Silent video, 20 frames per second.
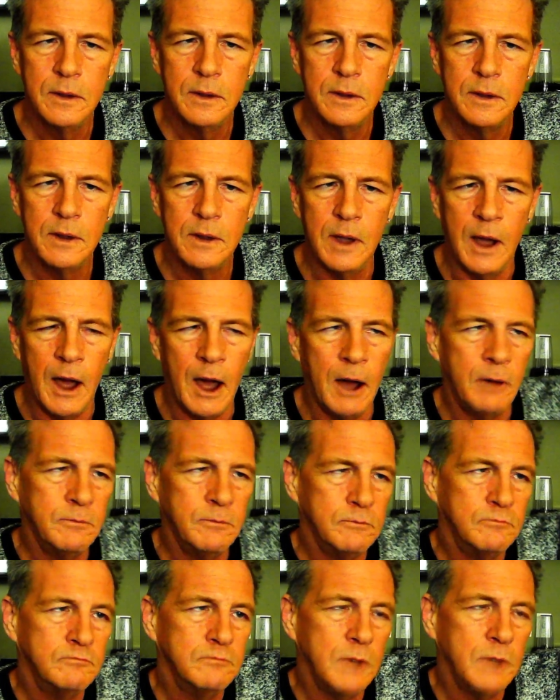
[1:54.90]

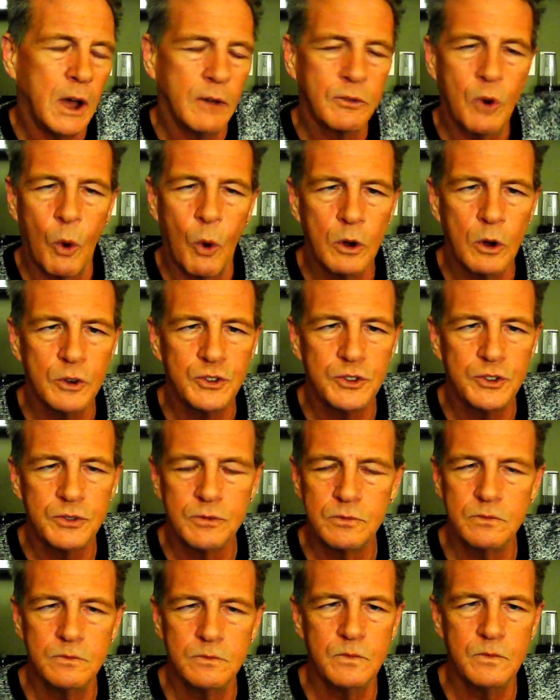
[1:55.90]
Of course,
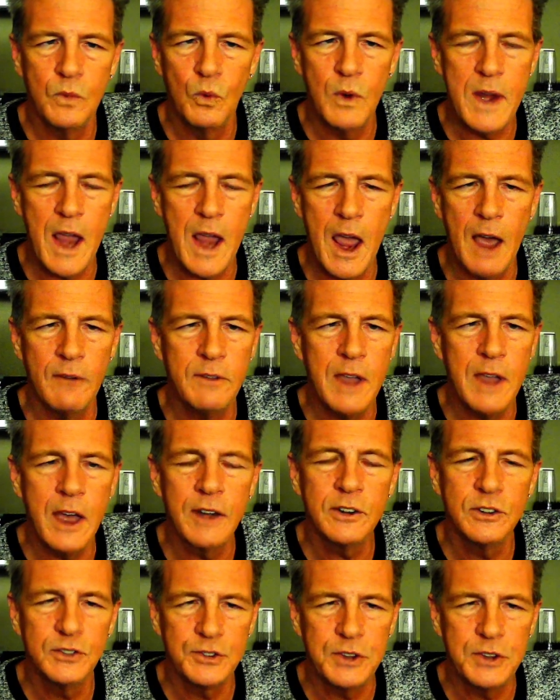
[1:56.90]
we have yet
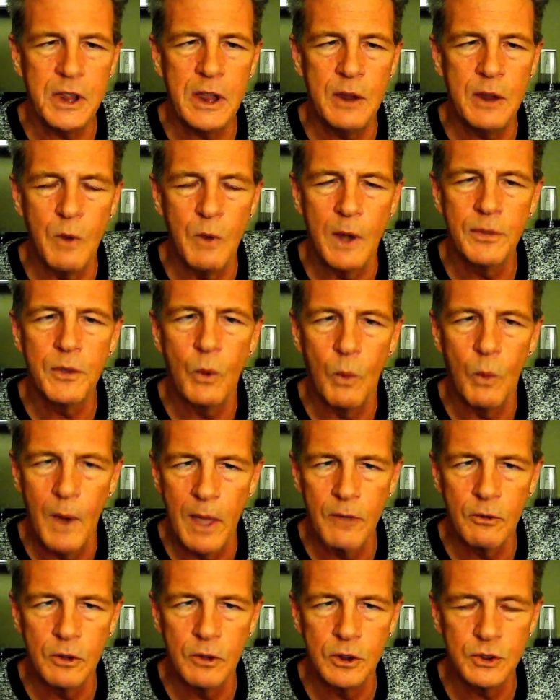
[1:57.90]
to see what the
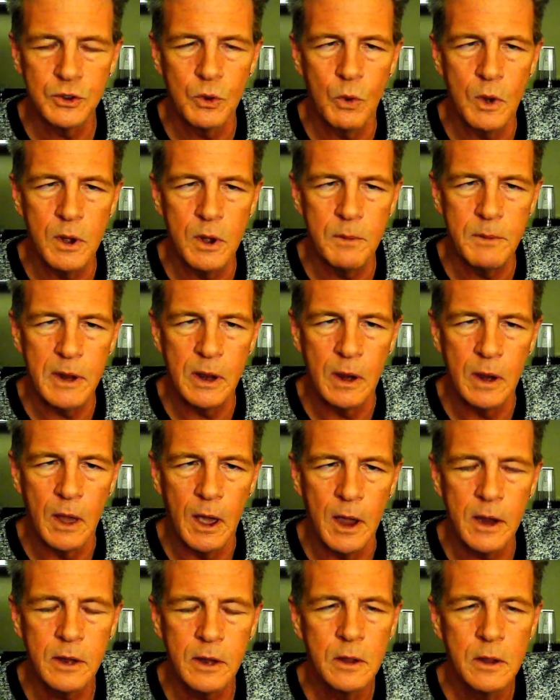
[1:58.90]
weather is going to be
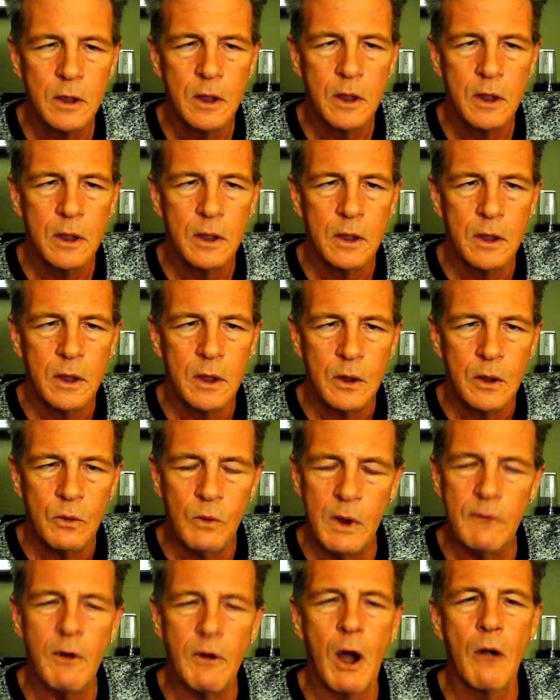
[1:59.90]
like.
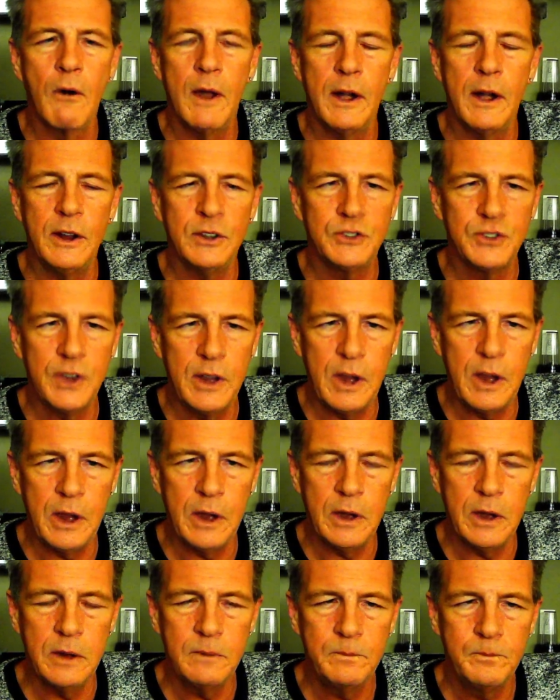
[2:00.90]
We've already seen